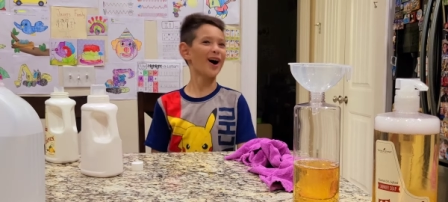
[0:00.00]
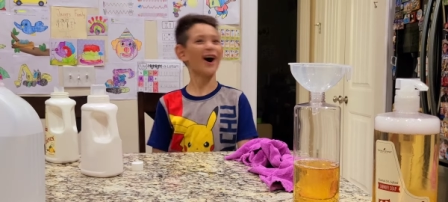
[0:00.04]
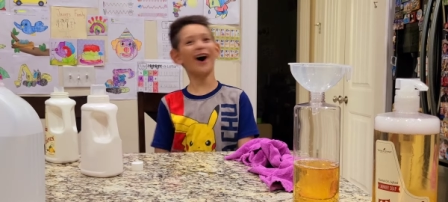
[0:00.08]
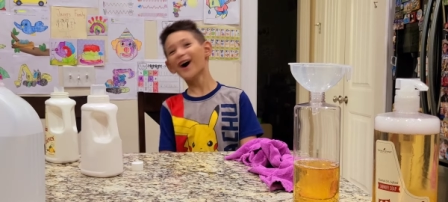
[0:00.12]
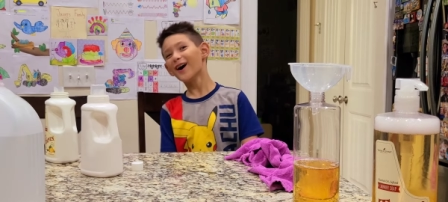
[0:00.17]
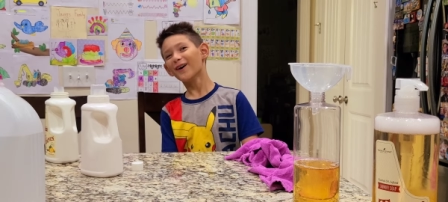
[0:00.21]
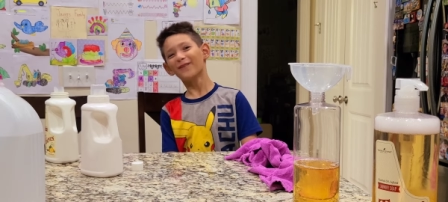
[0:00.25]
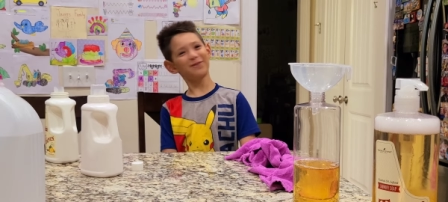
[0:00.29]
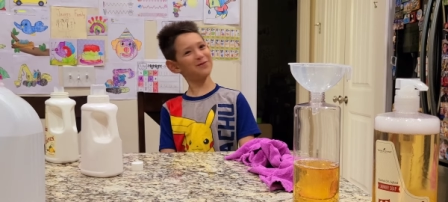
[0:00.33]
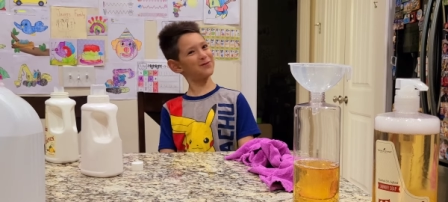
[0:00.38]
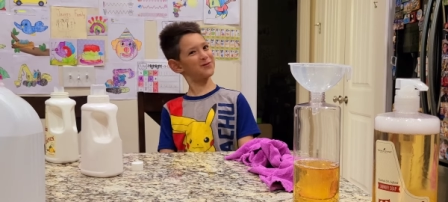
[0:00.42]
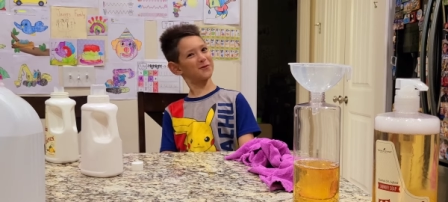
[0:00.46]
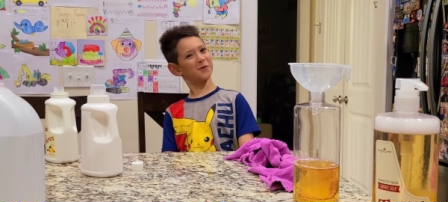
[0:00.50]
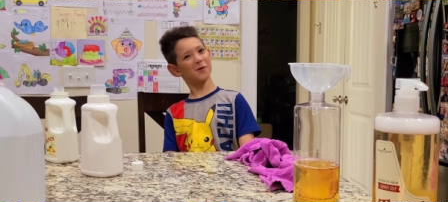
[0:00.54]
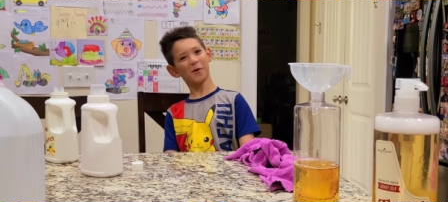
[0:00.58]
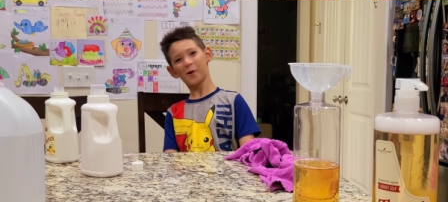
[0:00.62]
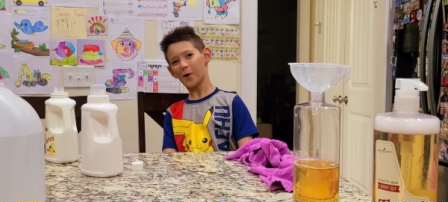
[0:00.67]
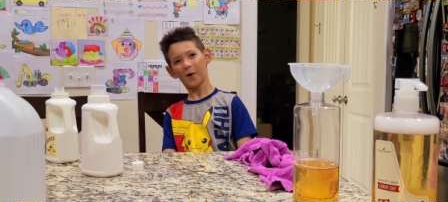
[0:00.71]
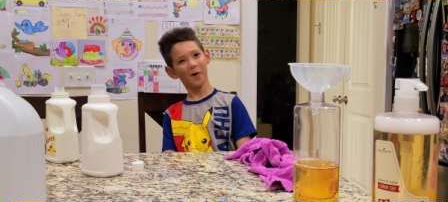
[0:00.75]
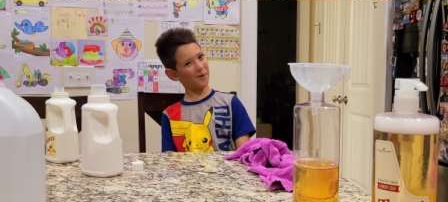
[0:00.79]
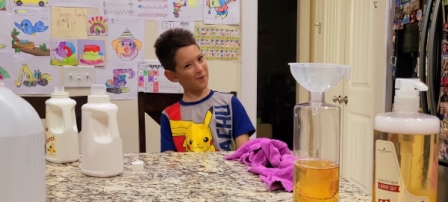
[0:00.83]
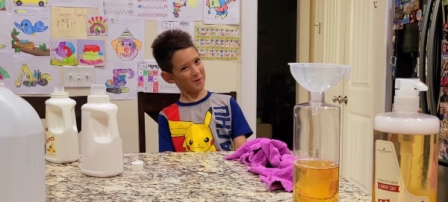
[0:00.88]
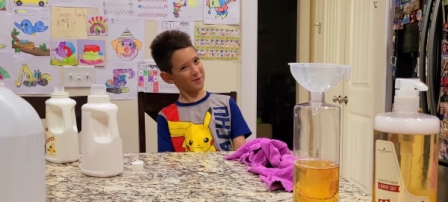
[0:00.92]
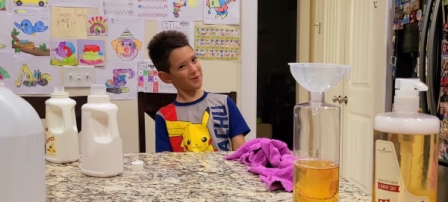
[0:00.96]
of
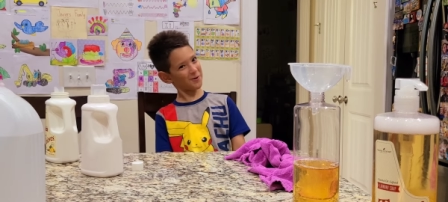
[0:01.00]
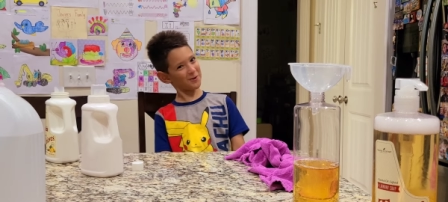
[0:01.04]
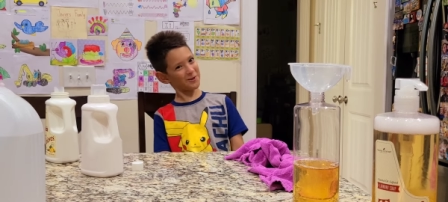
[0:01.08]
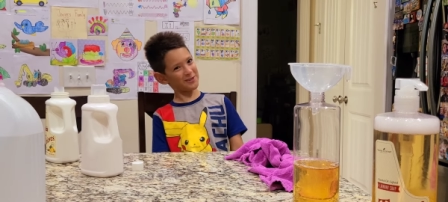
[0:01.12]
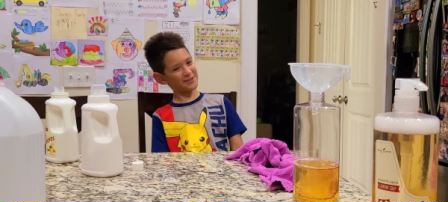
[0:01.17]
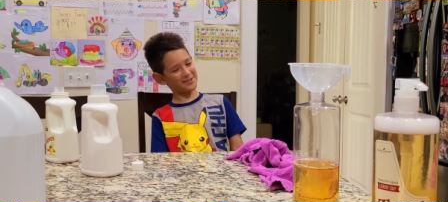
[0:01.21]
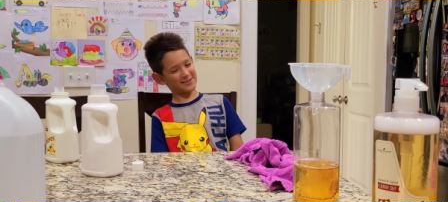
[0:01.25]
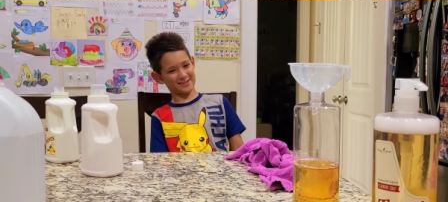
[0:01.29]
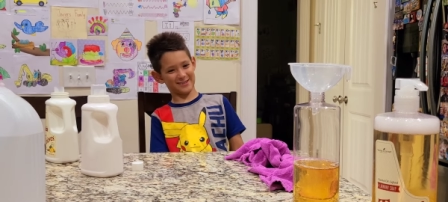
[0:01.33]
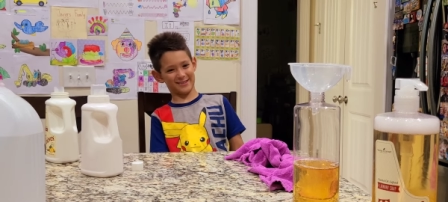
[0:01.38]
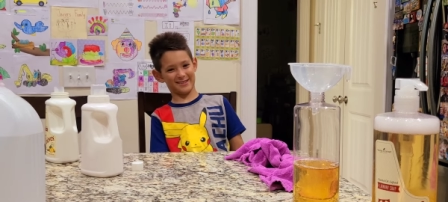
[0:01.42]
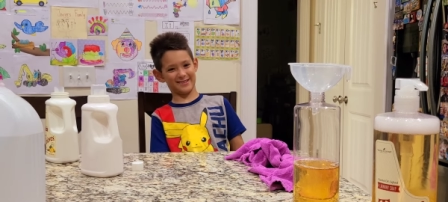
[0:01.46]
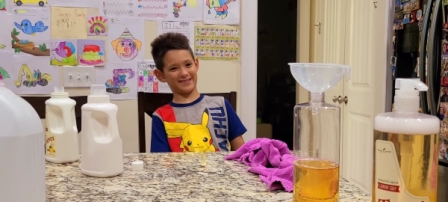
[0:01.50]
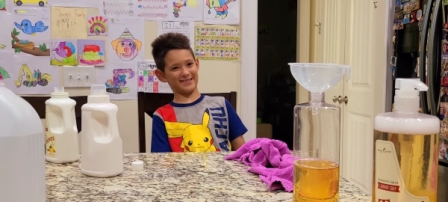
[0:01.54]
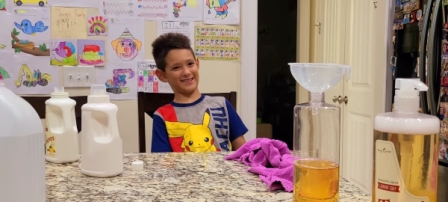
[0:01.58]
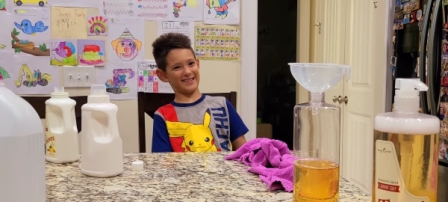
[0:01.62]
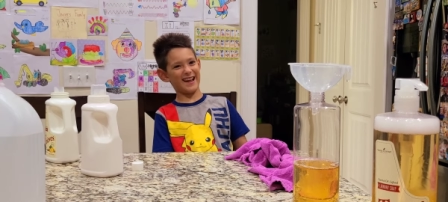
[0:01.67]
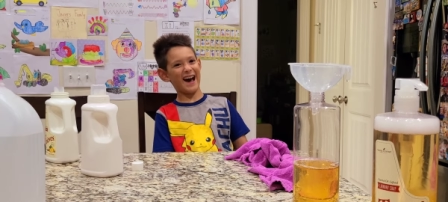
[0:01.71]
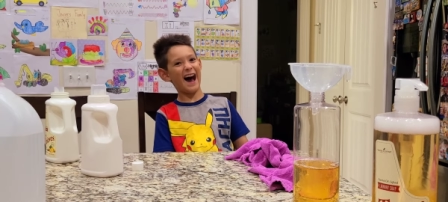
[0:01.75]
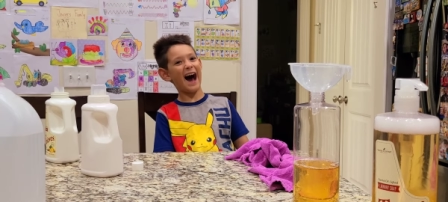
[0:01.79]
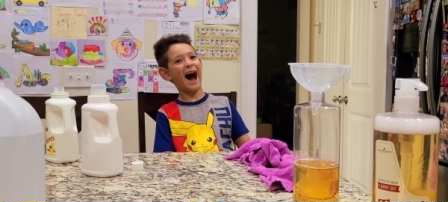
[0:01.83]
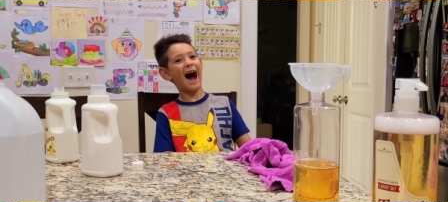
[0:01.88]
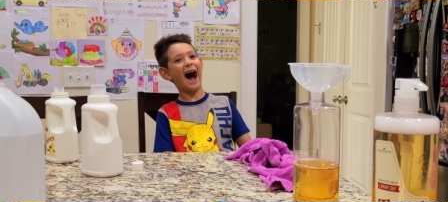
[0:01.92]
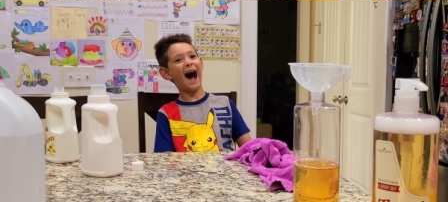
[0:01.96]
course
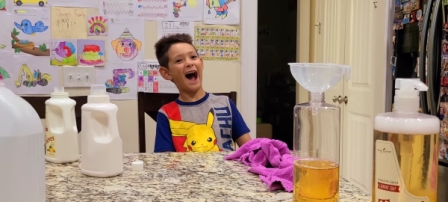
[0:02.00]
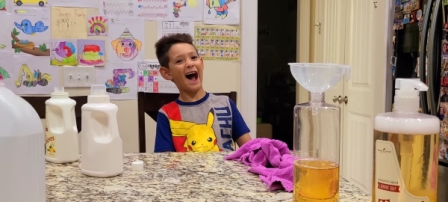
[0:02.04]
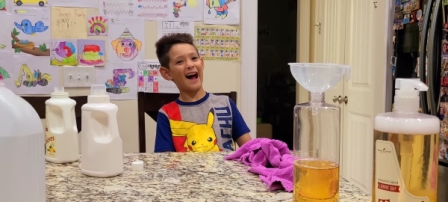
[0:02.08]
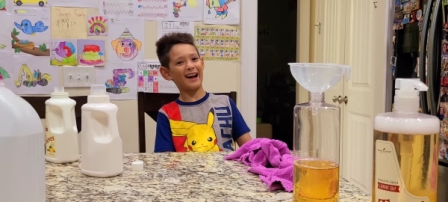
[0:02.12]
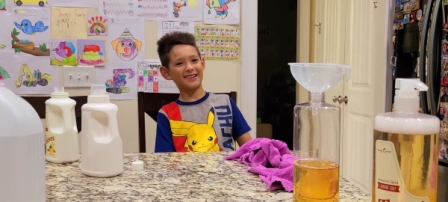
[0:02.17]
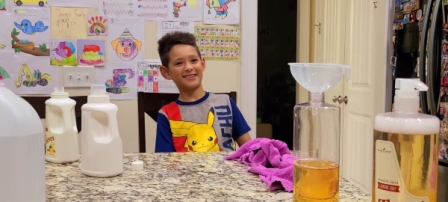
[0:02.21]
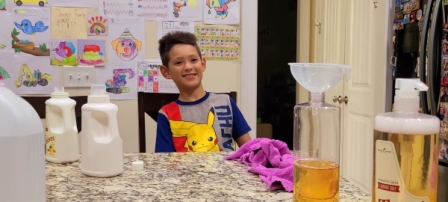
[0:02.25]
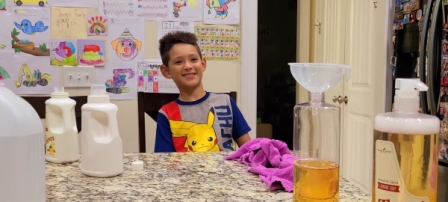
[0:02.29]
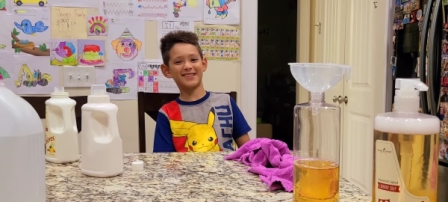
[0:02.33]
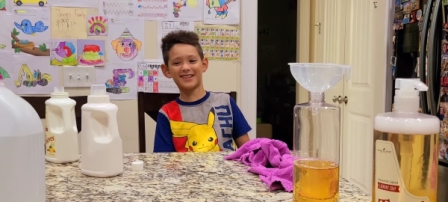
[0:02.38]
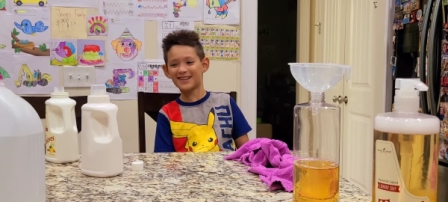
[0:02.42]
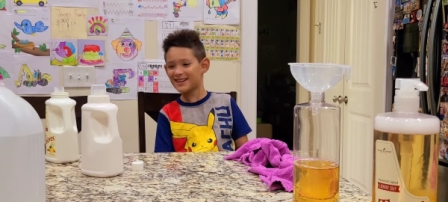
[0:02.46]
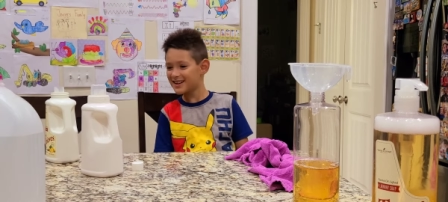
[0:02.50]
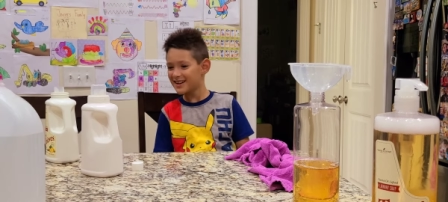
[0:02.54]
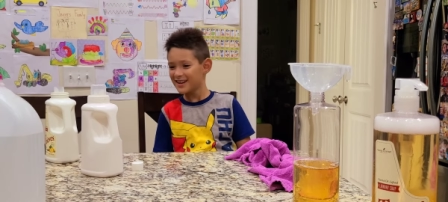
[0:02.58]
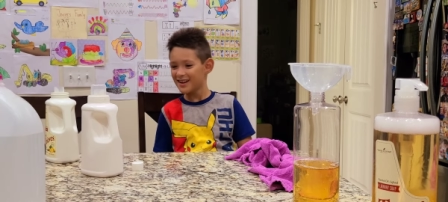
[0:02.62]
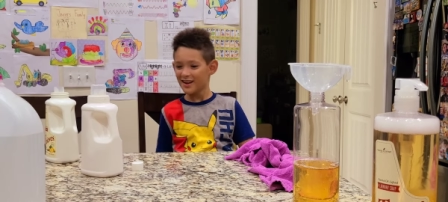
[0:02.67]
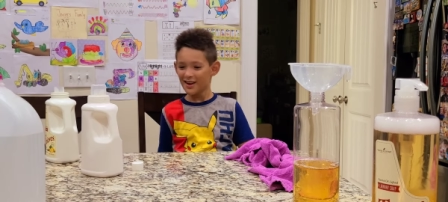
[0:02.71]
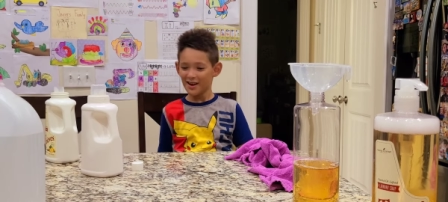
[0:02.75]
not. No?